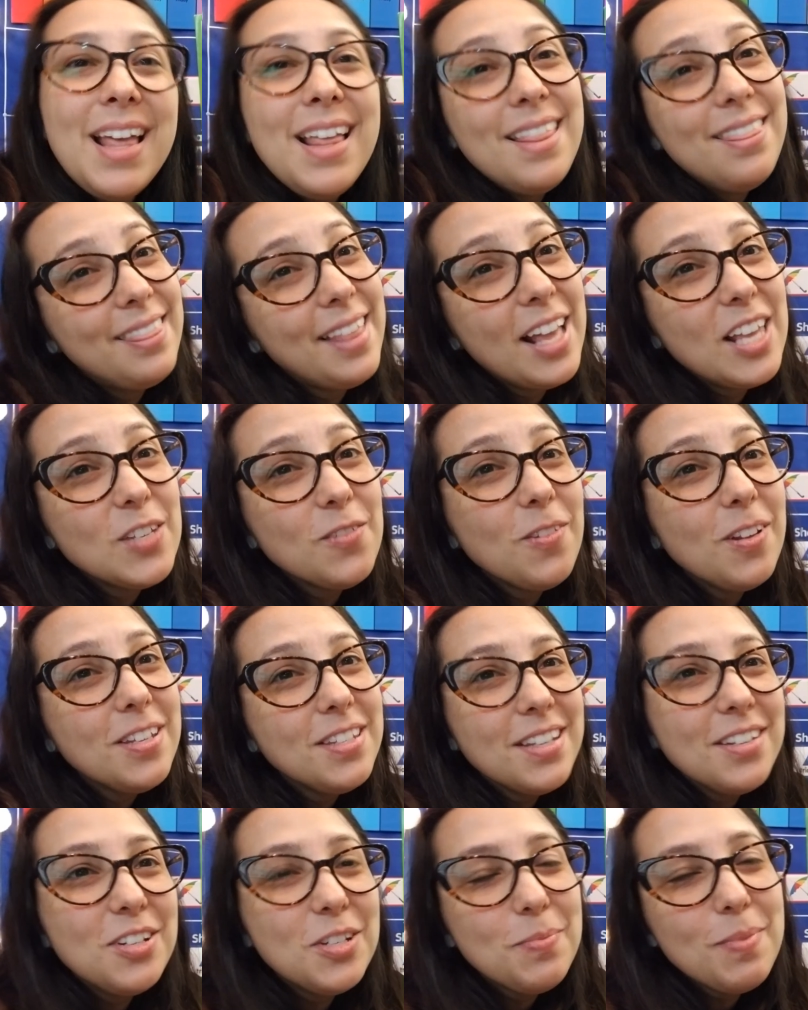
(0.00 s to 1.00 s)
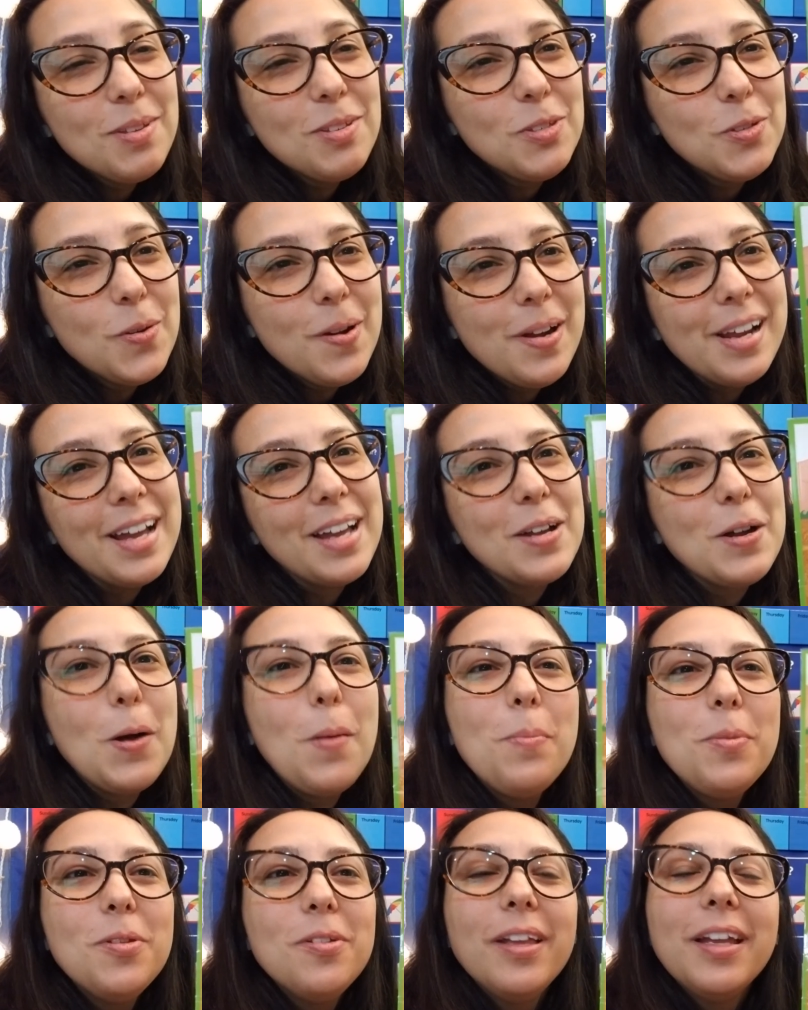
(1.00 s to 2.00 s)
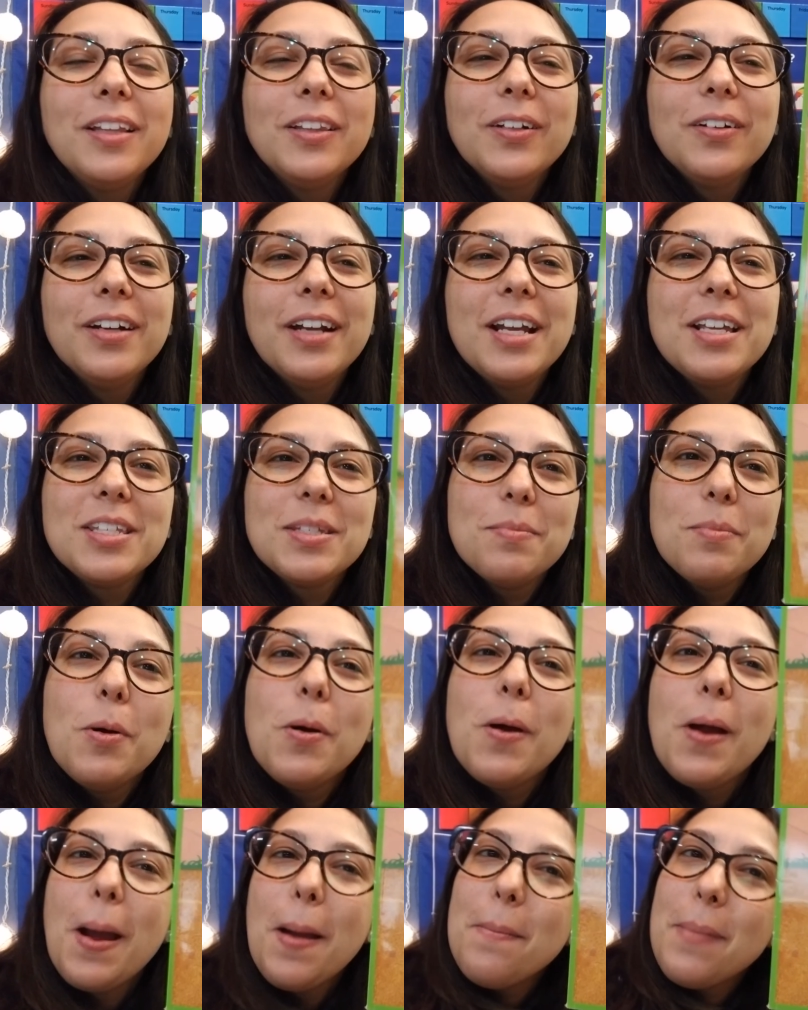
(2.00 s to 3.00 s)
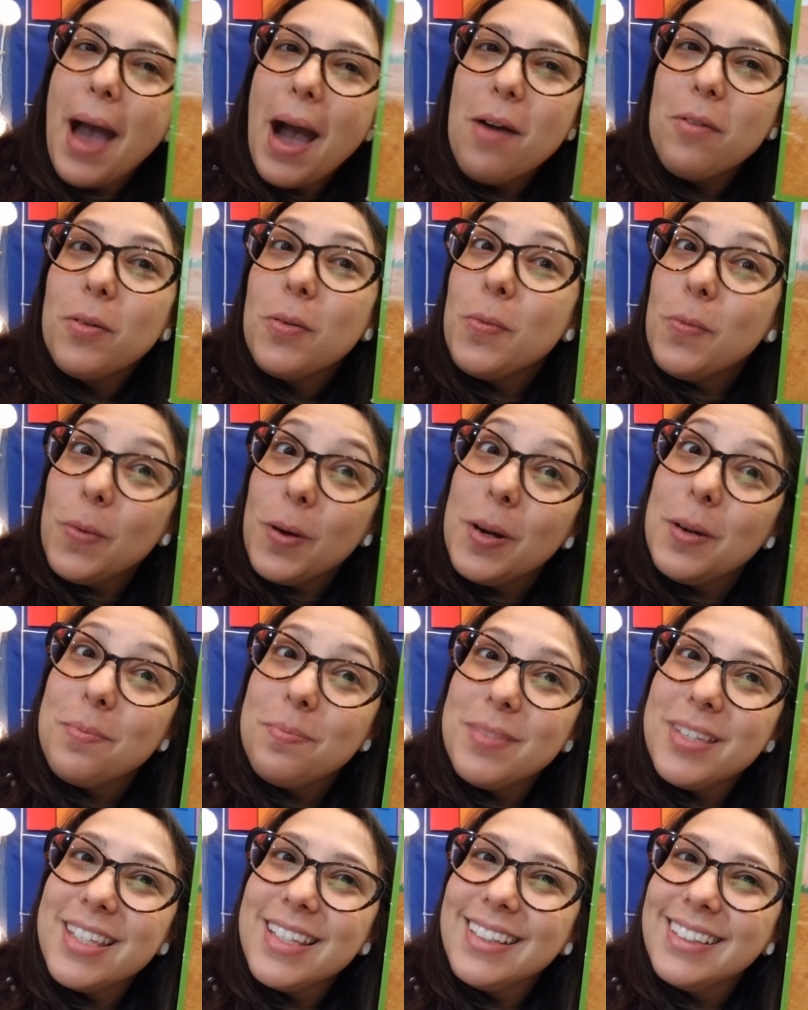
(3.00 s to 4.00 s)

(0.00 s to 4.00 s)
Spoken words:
Thanks for listening to my story. I hope you like learning some more about worms.